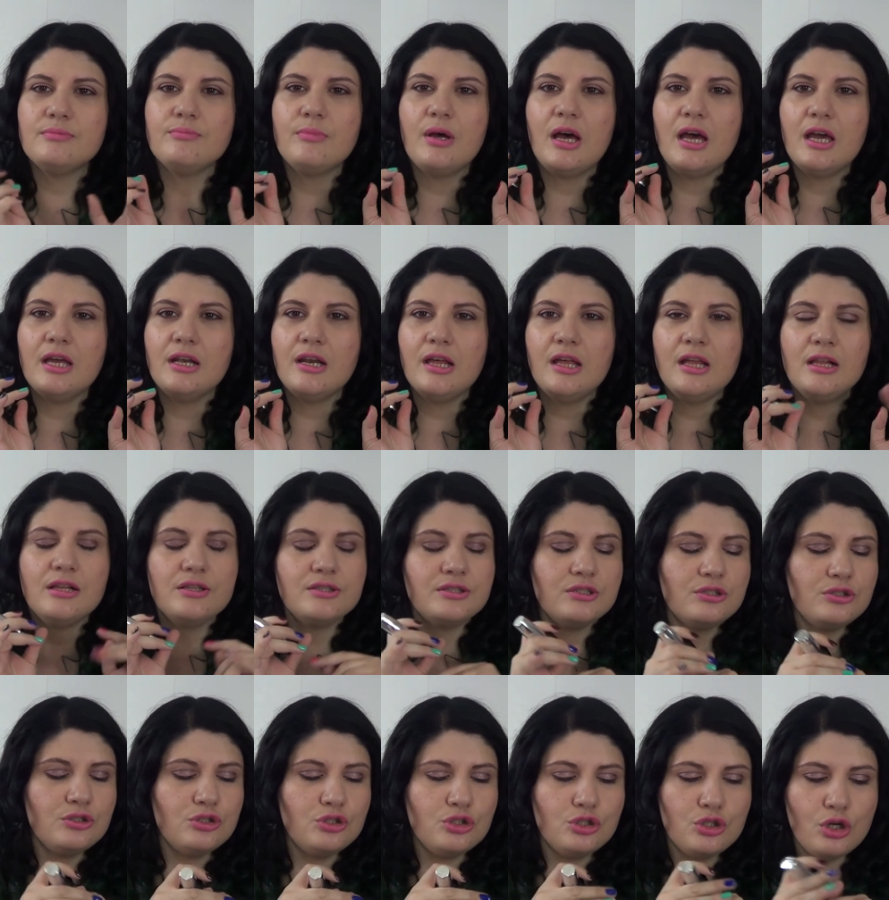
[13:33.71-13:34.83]
My nails
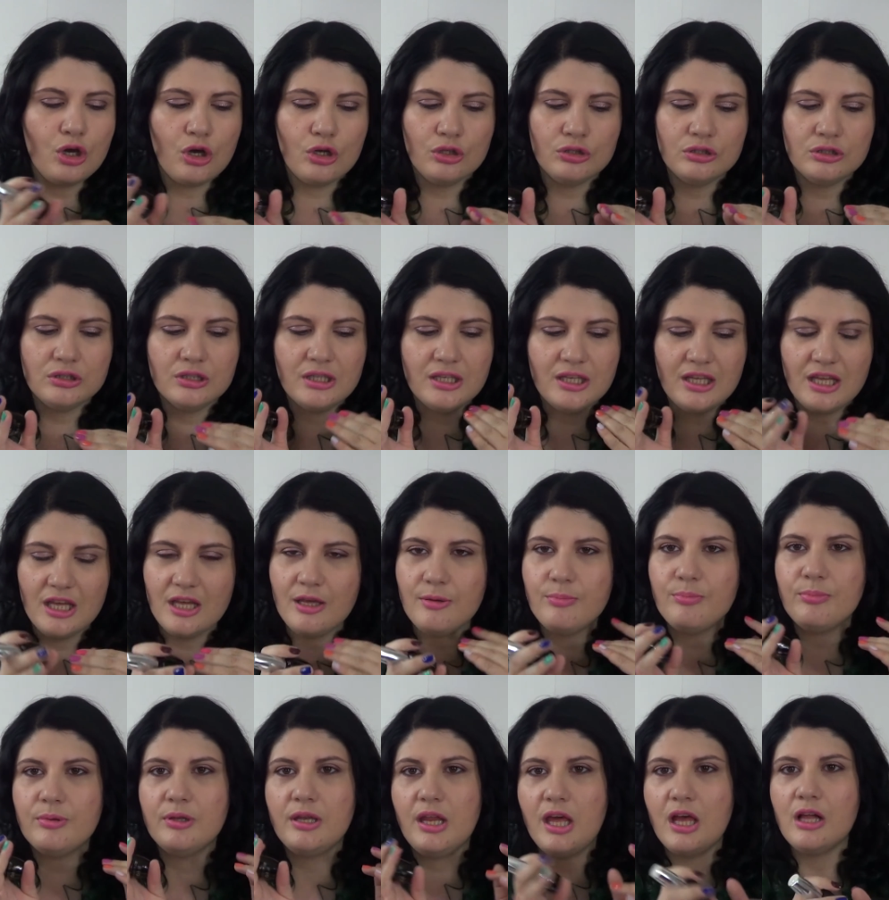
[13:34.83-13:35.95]
don't
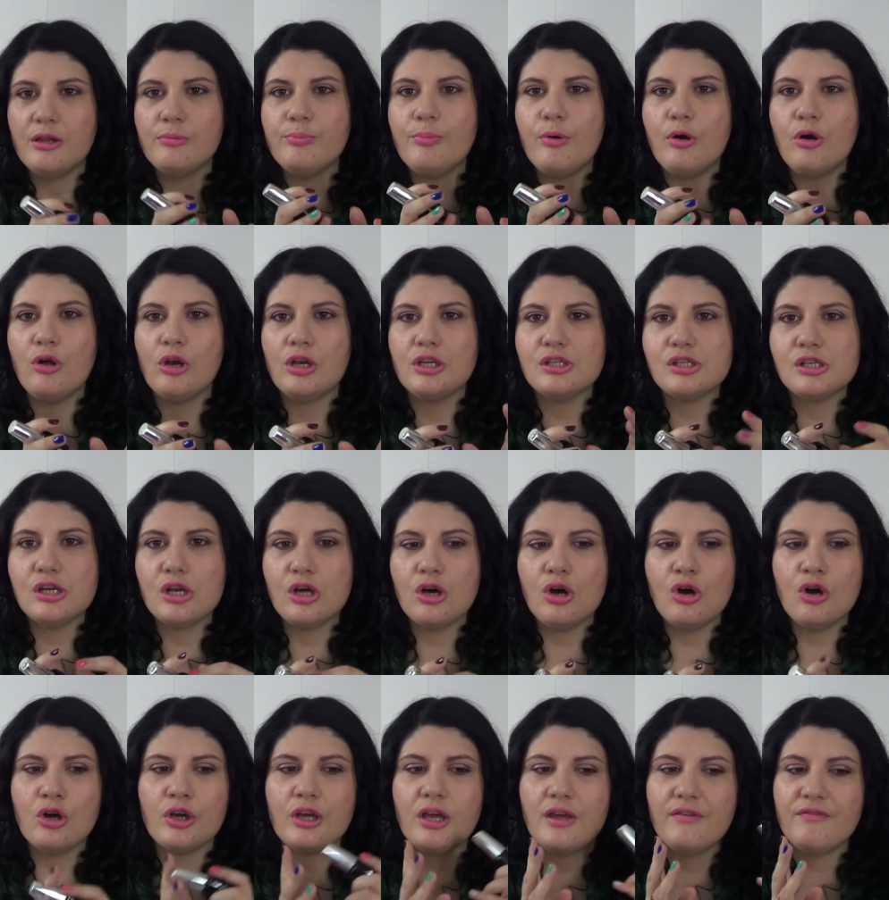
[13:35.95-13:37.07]
keep nail polish
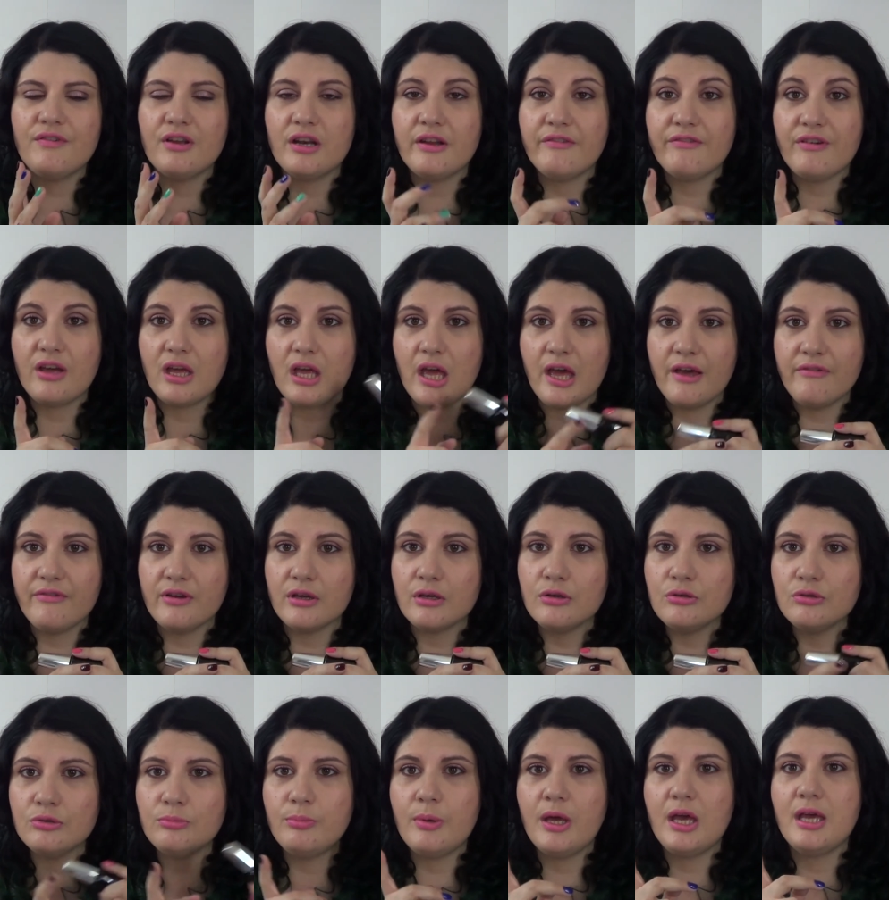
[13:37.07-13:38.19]
long, even if I have a
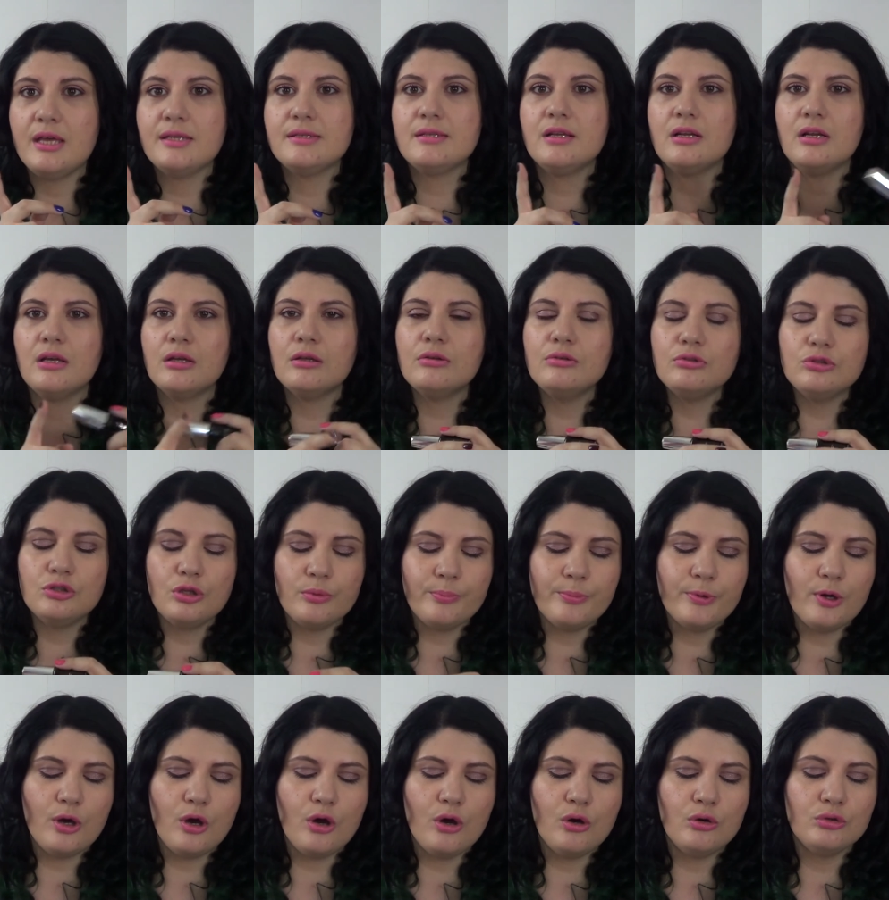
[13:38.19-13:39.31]
good base and a good top
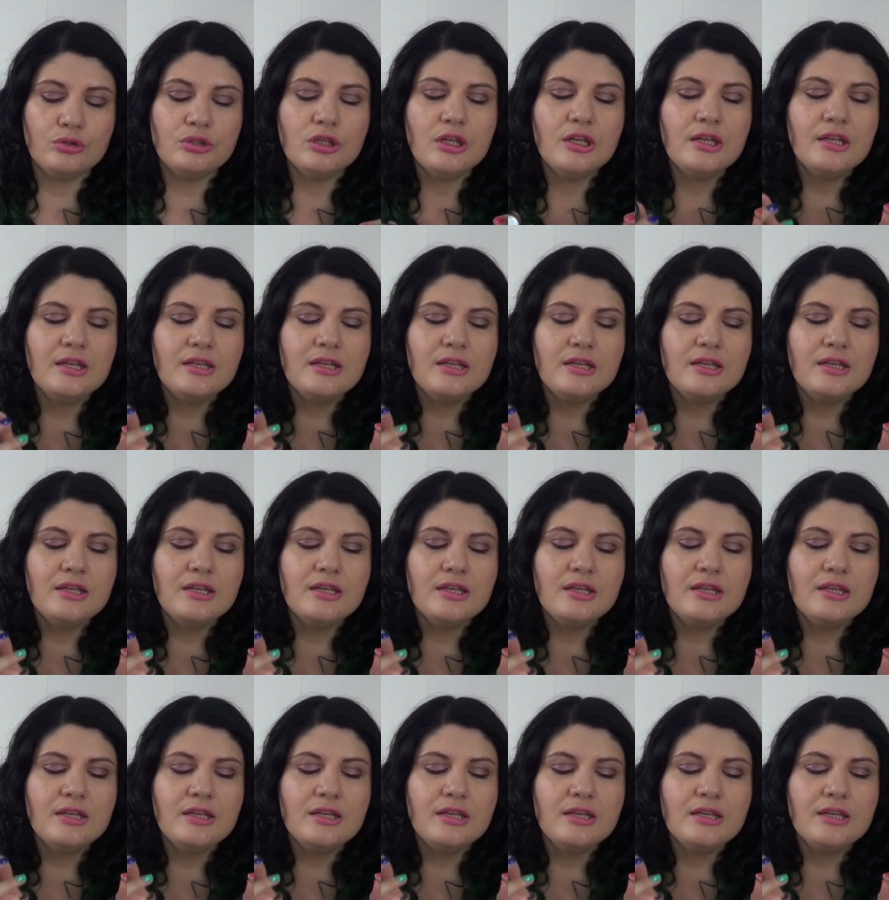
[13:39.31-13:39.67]
coat.